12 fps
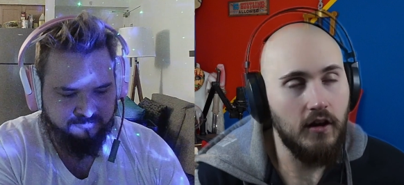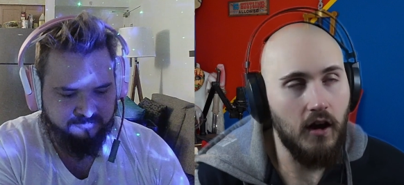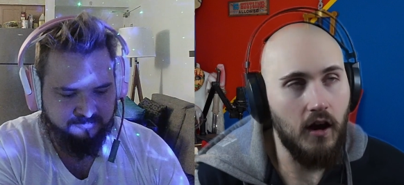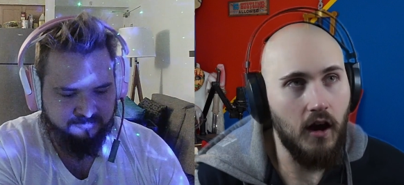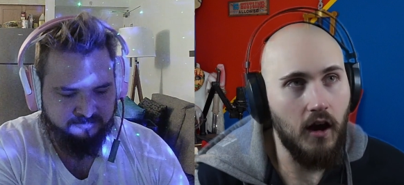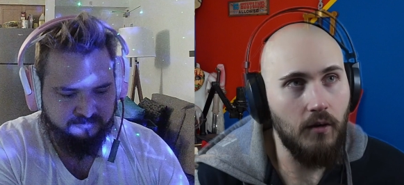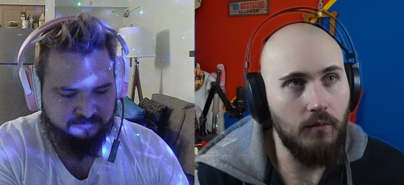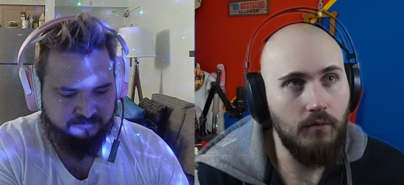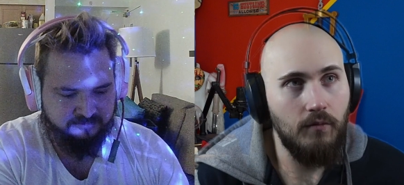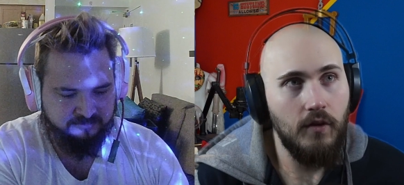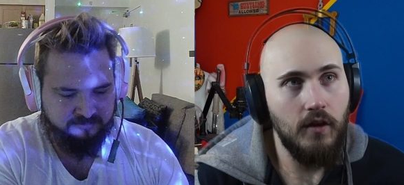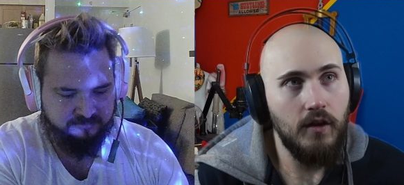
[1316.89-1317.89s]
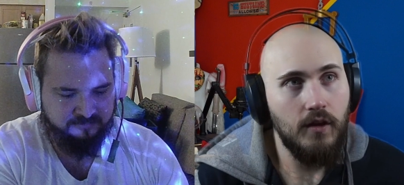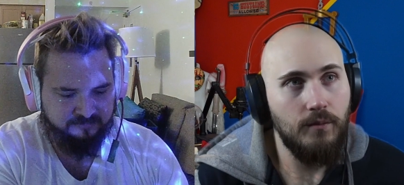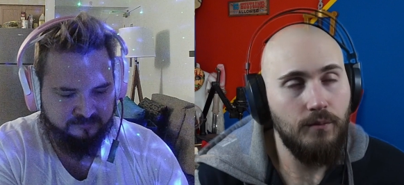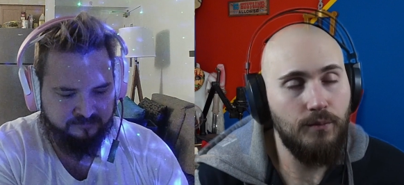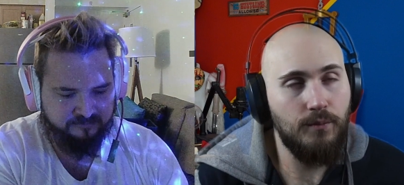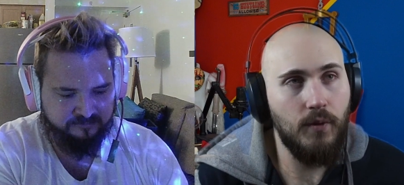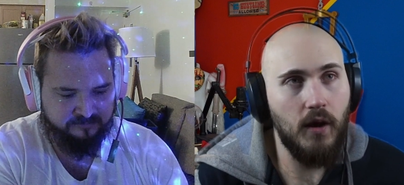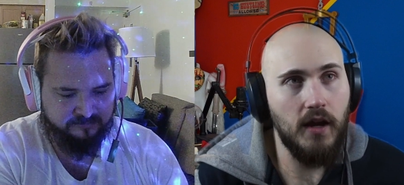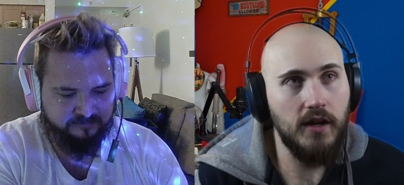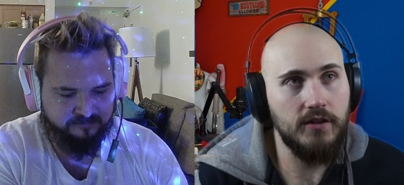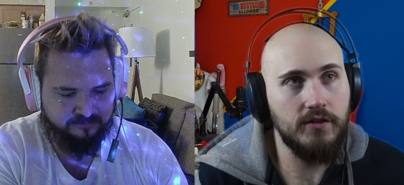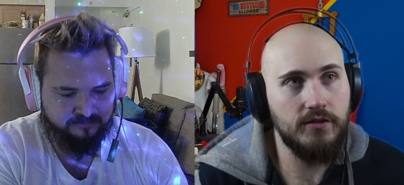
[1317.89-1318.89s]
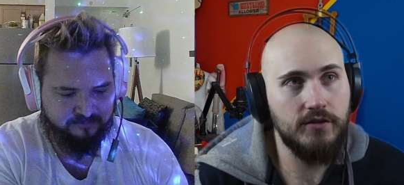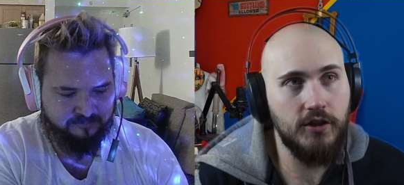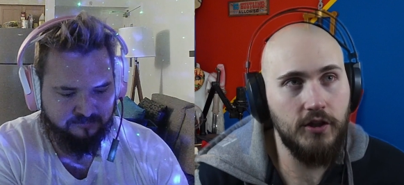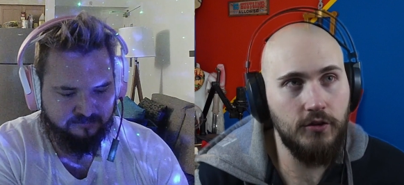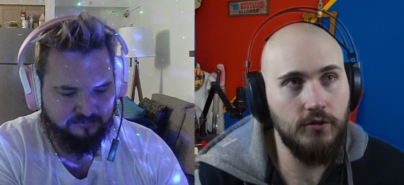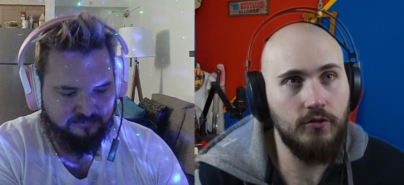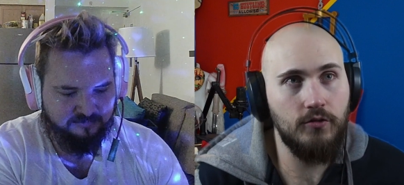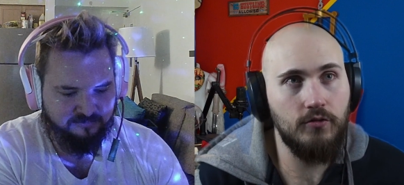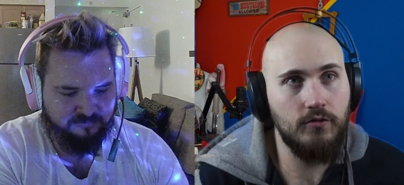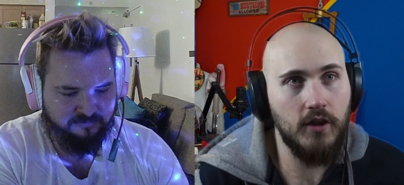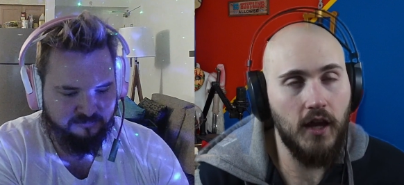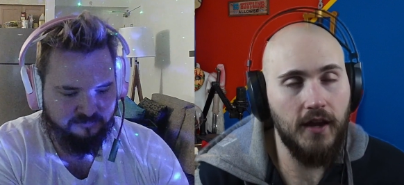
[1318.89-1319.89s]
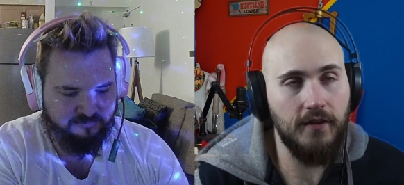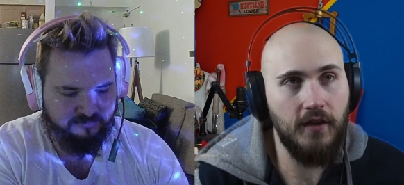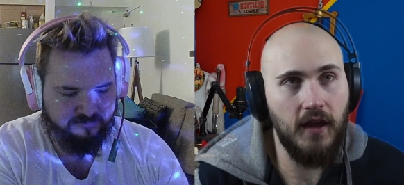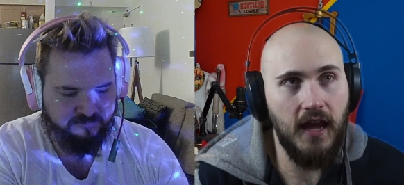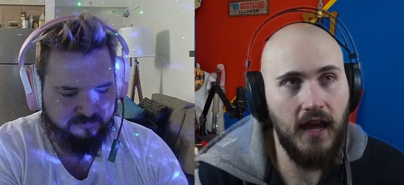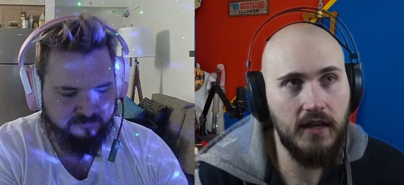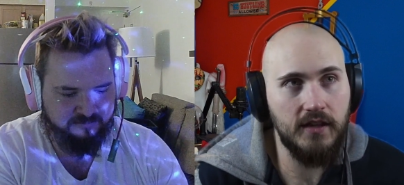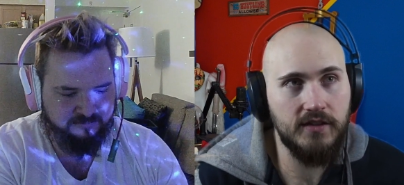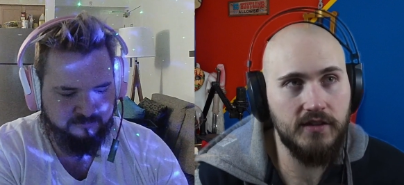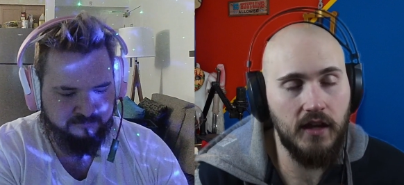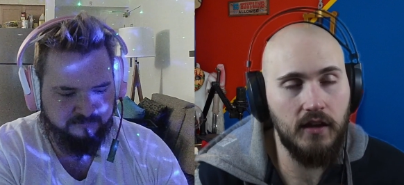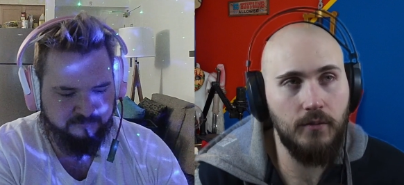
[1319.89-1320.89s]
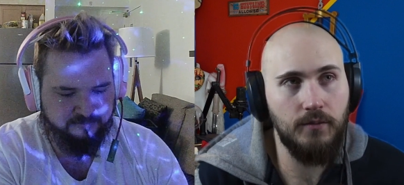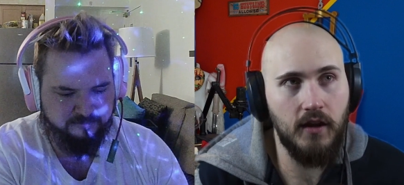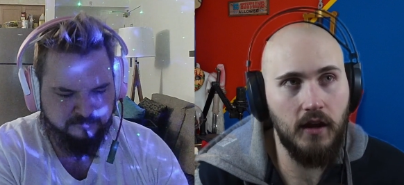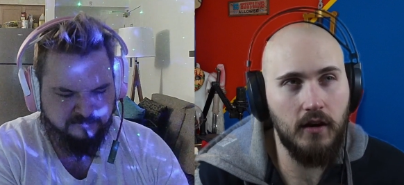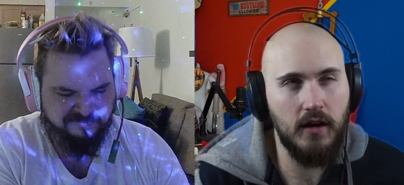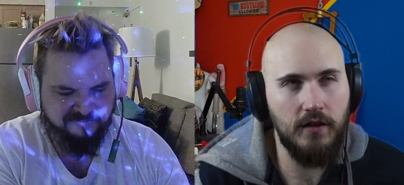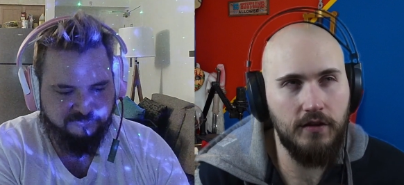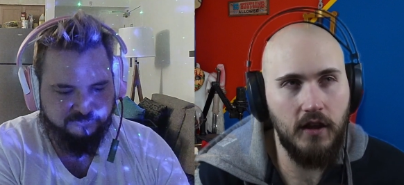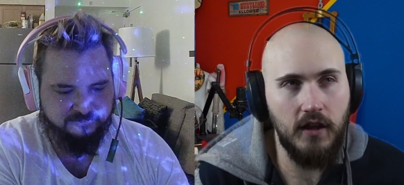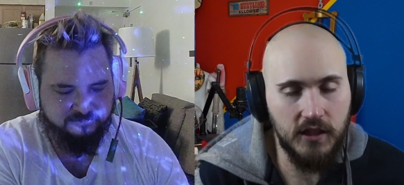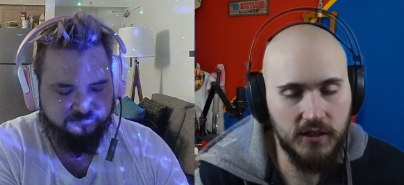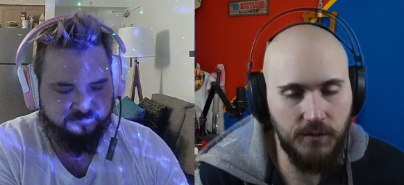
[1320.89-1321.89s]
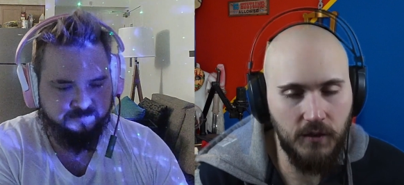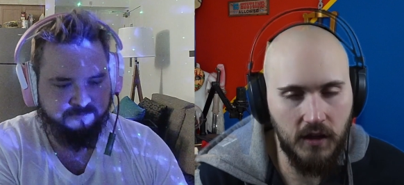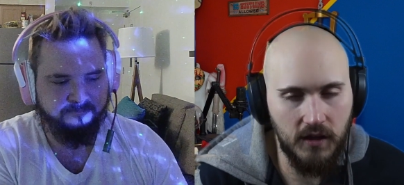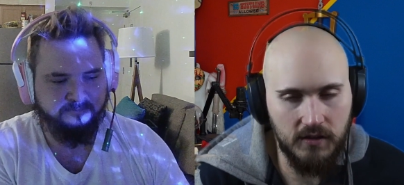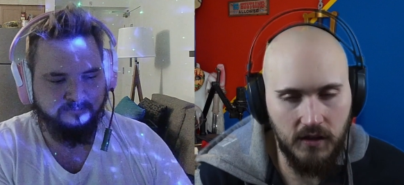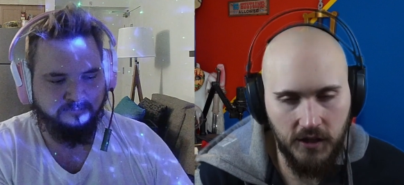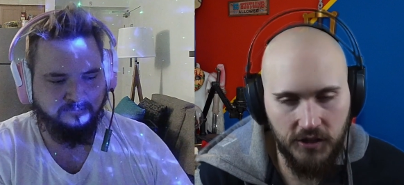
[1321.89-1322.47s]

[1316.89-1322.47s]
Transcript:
Speaker 1: Um, but two, like they had it set up there, and I think it's because like